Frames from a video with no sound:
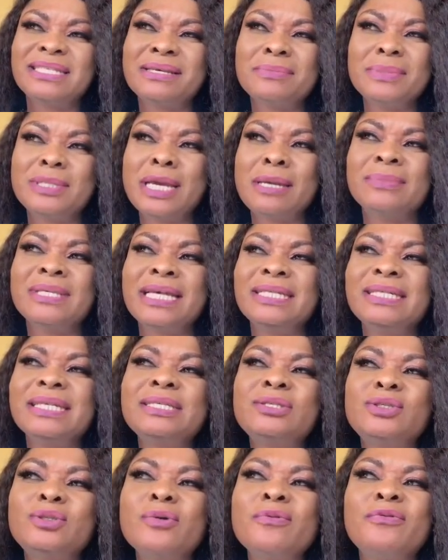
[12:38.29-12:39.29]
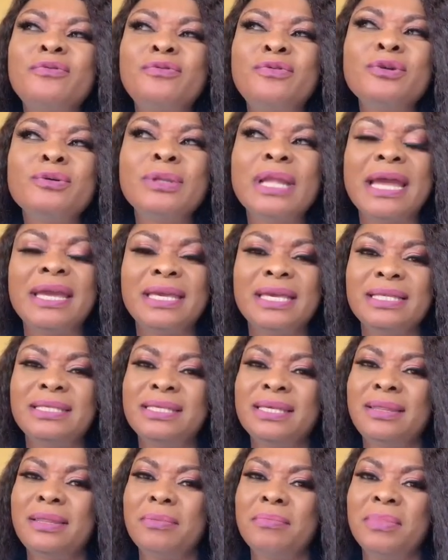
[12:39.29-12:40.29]
sometimes I just don't feel like
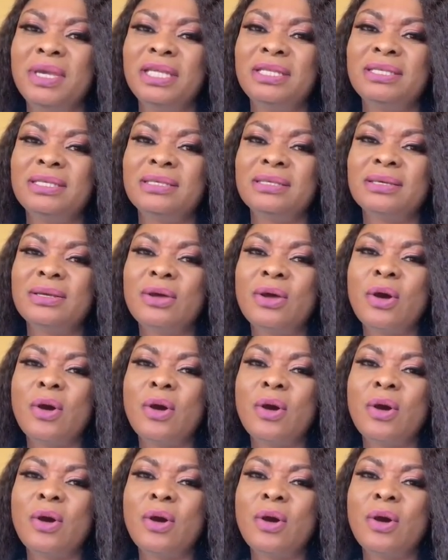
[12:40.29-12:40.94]
eating the meat,